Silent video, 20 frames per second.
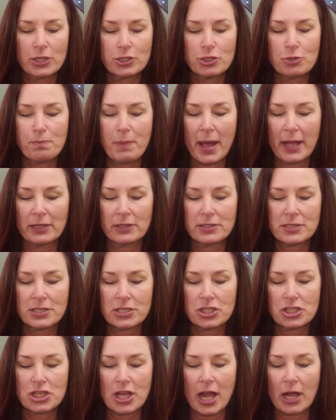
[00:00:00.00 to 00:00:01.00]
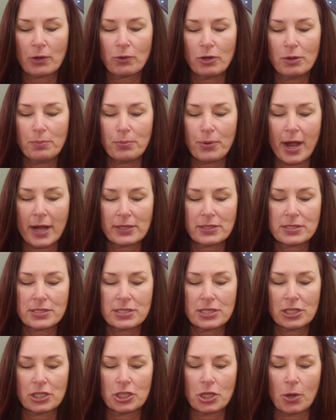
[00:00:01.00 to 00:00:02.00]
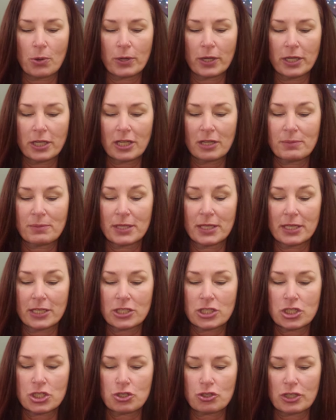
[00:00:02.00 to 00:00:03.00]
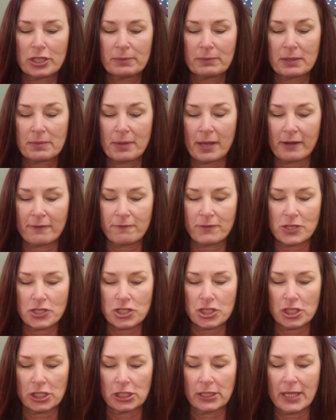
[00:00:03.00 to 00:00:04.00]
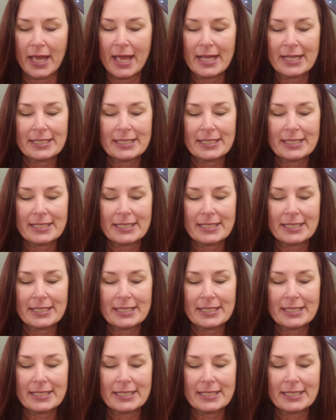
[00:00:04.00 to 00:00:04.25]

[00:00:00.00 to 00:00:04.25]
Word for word: To balance the chakra, practicing yoga be extremely beneficial.